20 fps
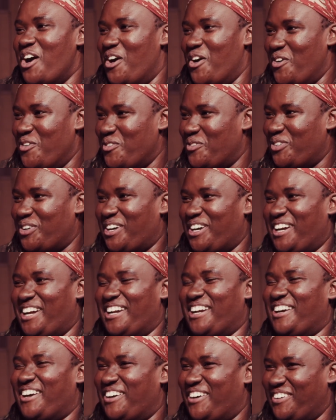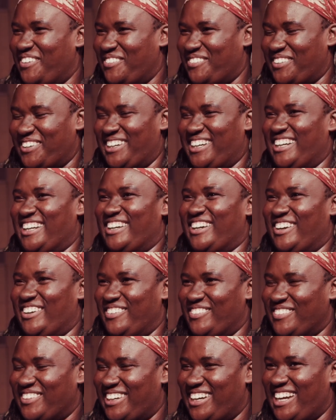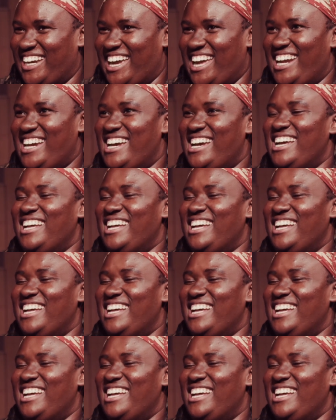over and over and over again.